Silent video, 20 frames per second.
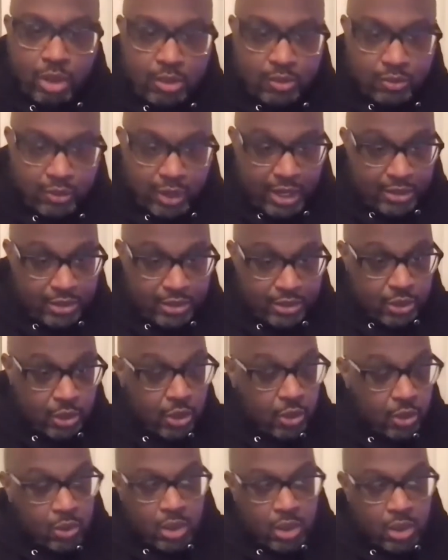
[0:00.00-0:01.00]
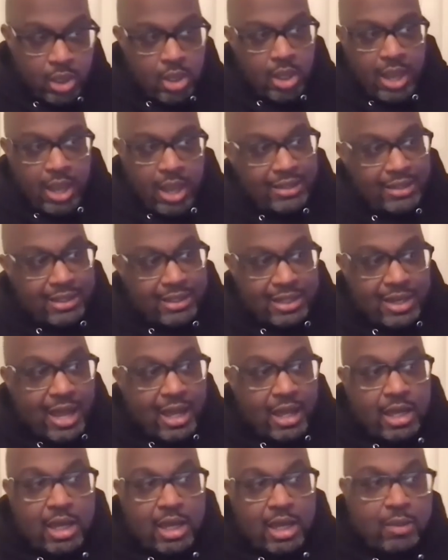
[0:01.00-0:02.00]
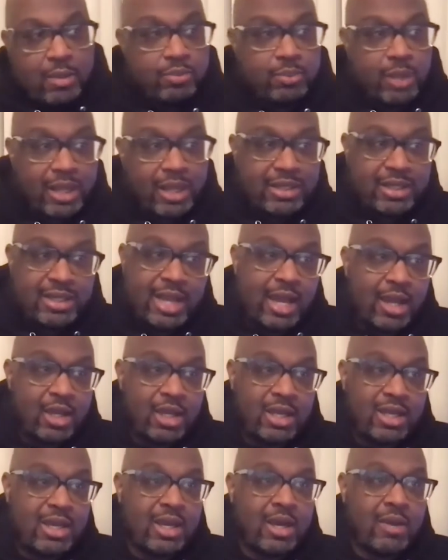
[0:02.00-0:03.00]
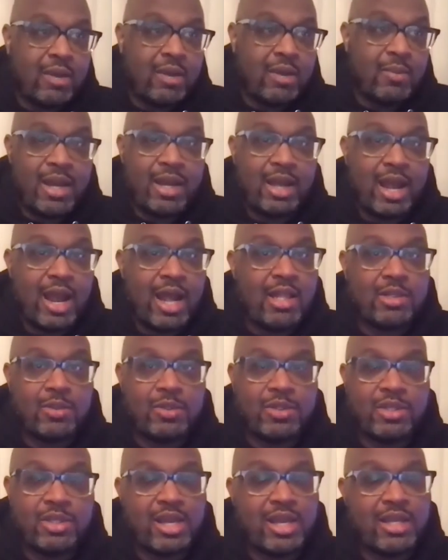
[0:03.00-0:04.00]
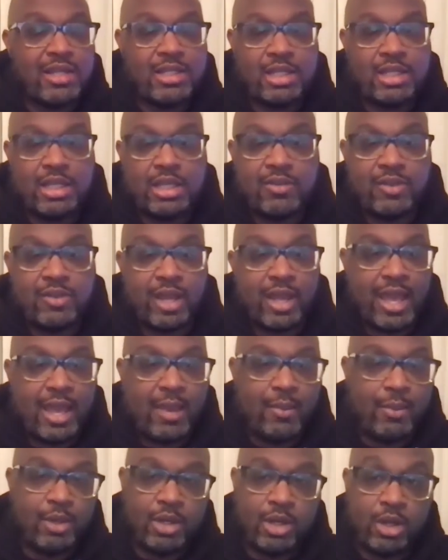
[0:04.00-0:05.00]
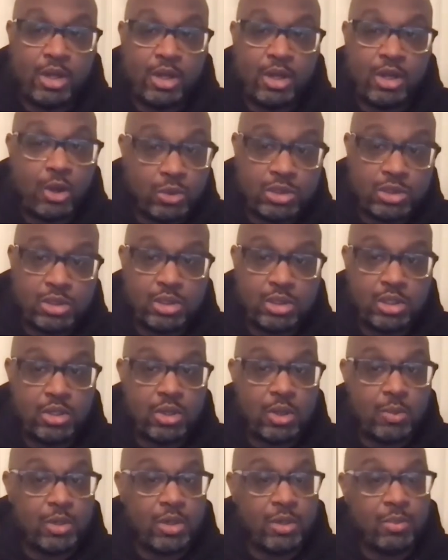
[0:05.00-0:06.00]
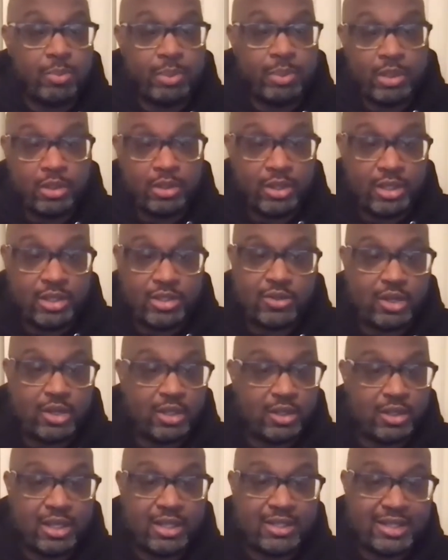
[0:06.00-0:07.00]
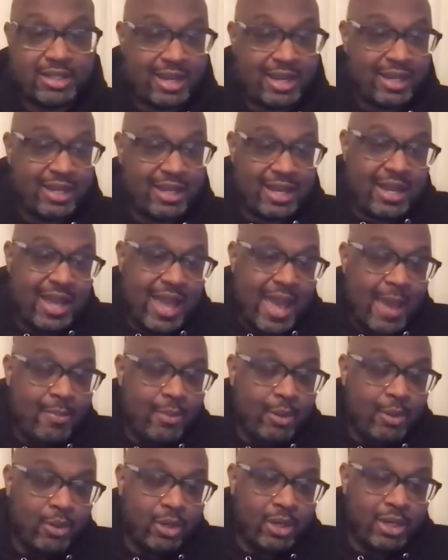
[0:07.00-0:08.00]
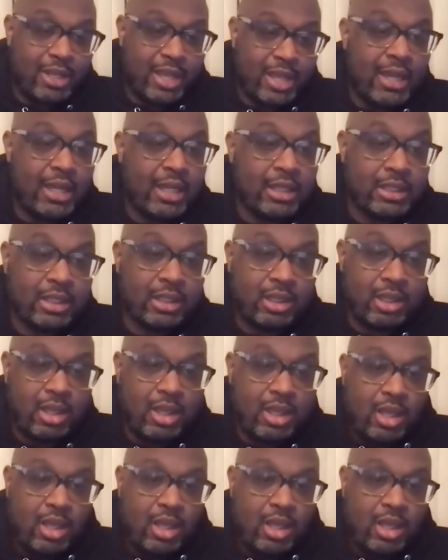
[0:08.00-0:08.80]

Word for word: right so I did not come I did not come out of college with an idea of like, hey, I'm going to coach, you know, I'm going to build this or anything like that. It kind of happened organically.